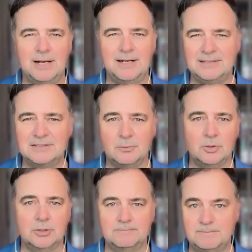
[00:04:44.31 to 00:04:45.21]
but I need
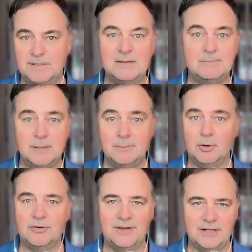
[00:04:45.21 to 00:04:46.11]
someone to keep me
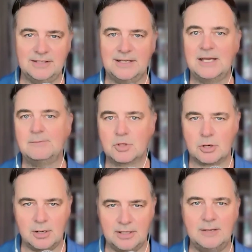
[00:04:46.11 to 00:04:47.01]
motivated to keep
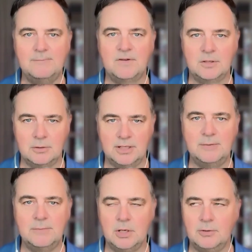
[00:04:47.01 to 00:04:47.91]
trying, keep figuring,
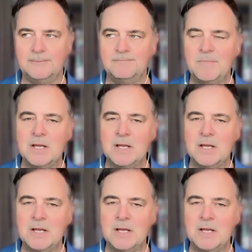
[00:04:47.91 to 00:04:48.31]
keep going.